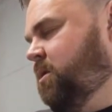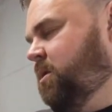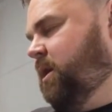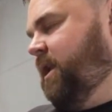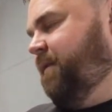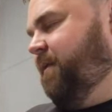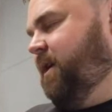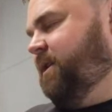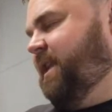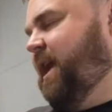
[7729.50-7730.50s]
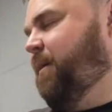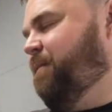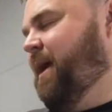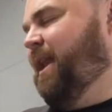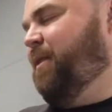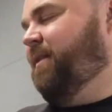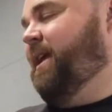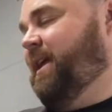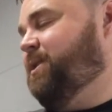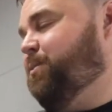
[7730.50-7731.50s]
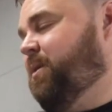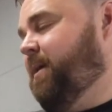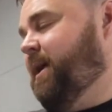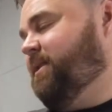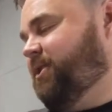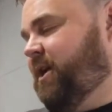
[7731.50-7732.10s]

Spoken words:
get a different gun. Stay away from anything that Eastwood makes.